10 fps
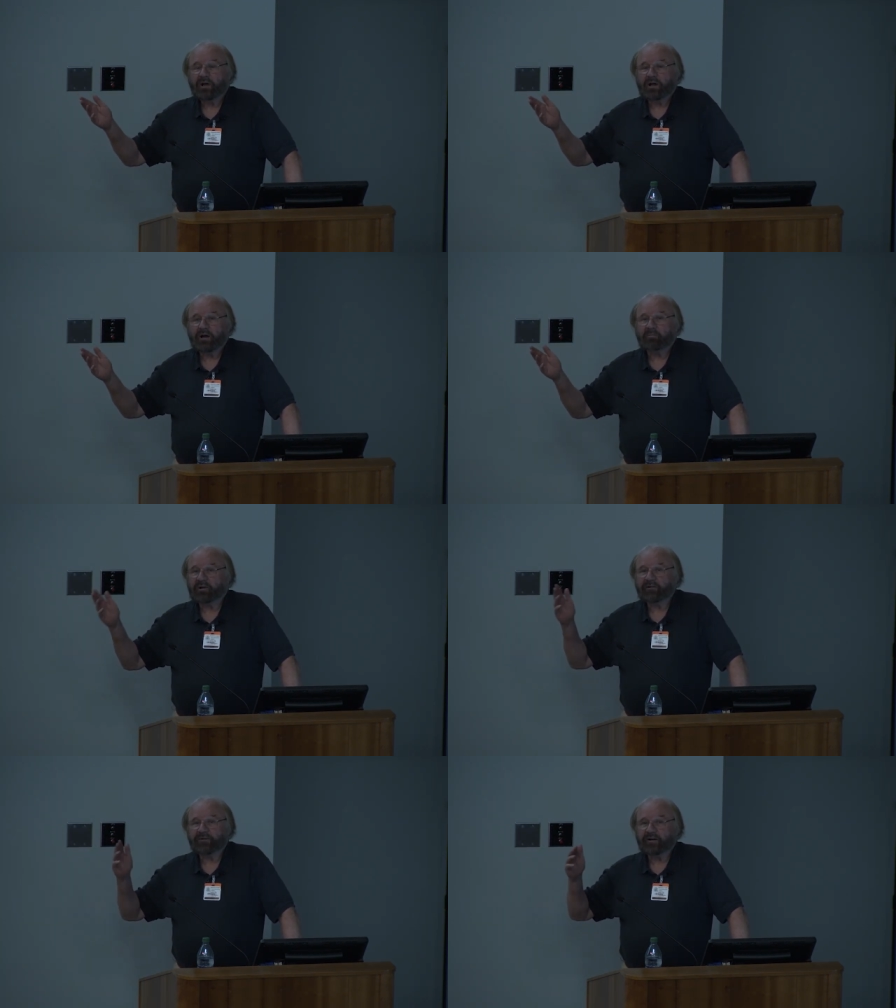uh,
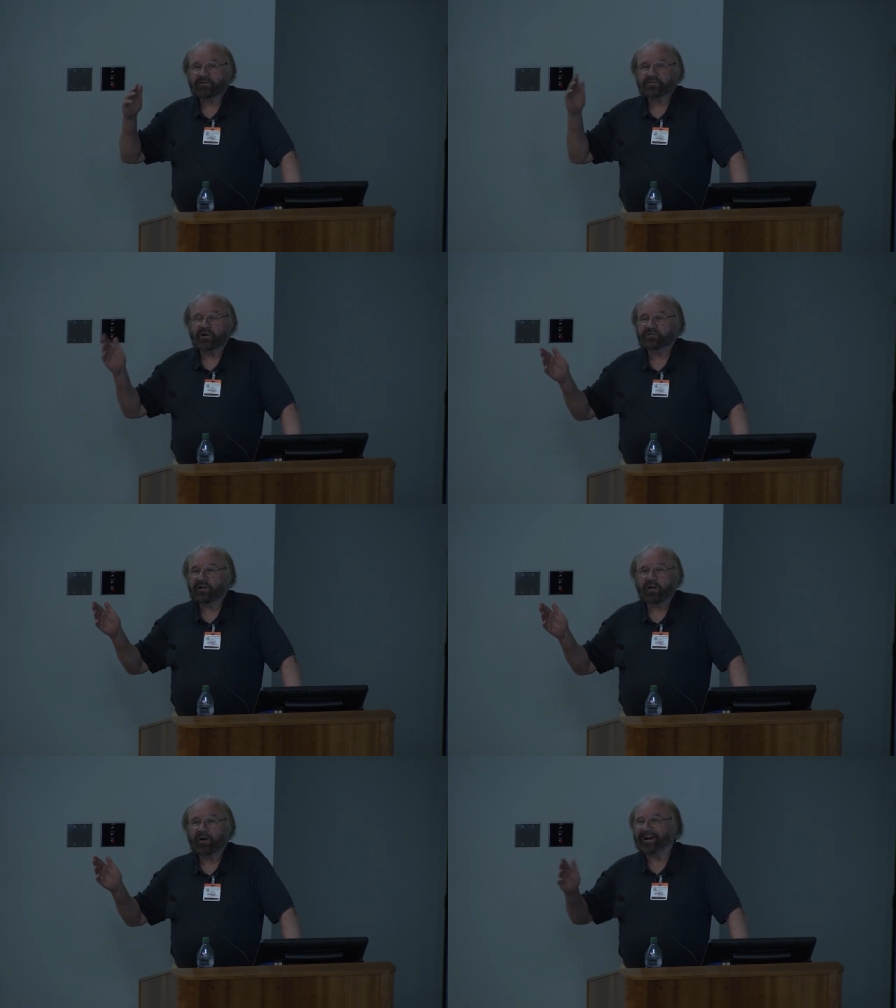but in fact does not
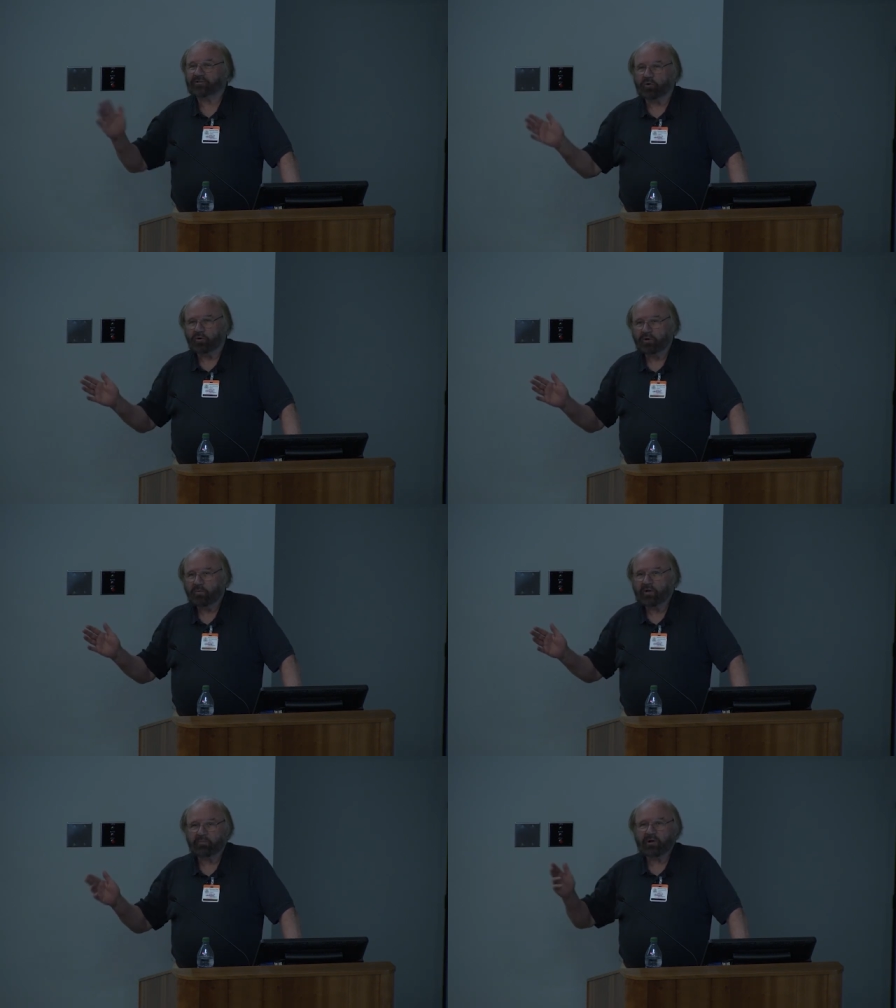tell you at all
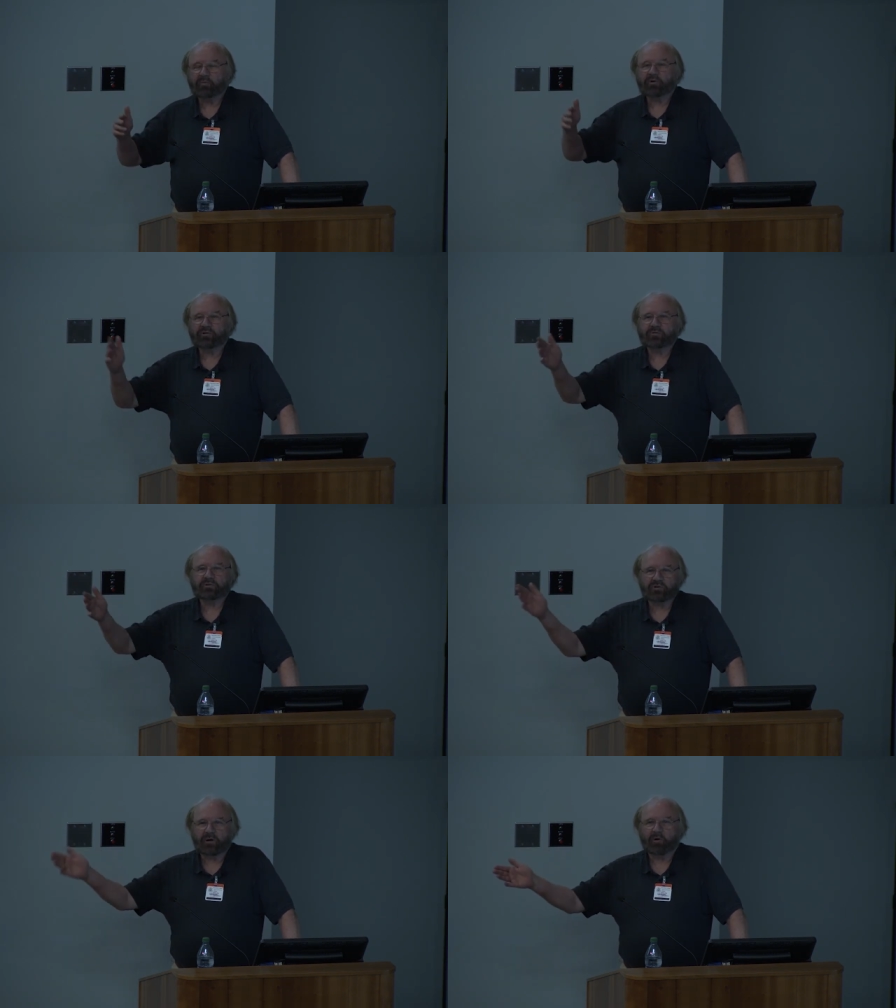whether people can do
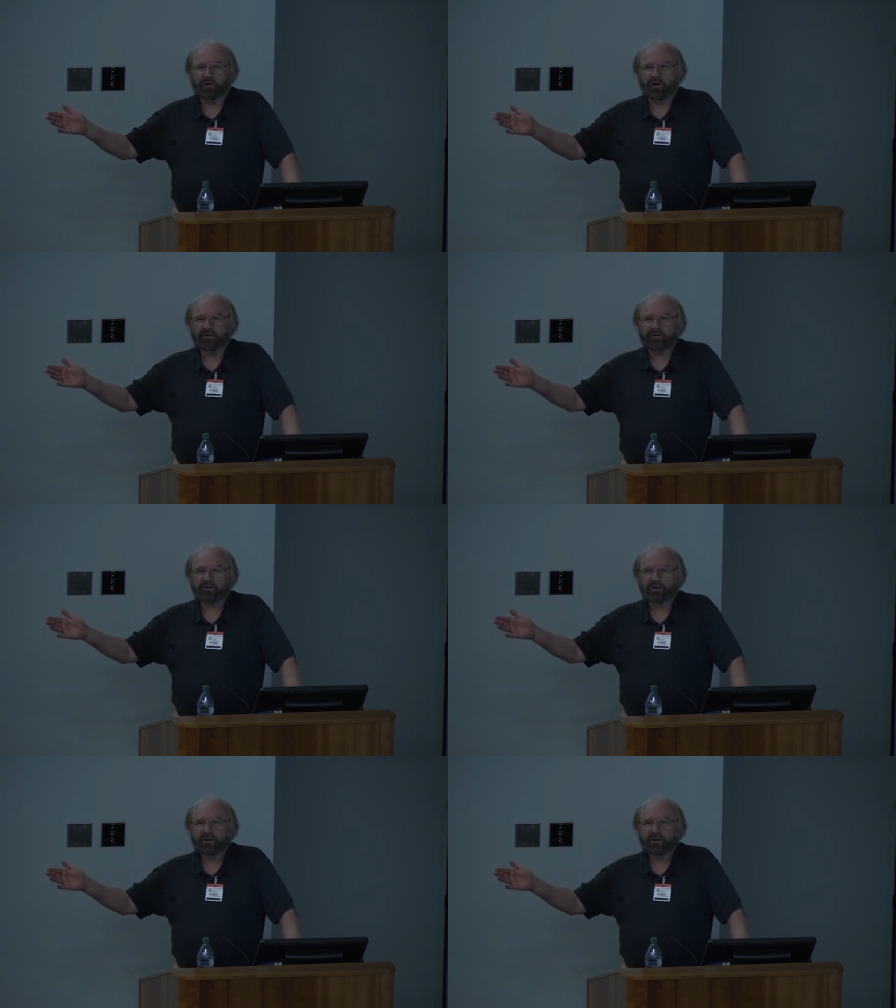a job or not.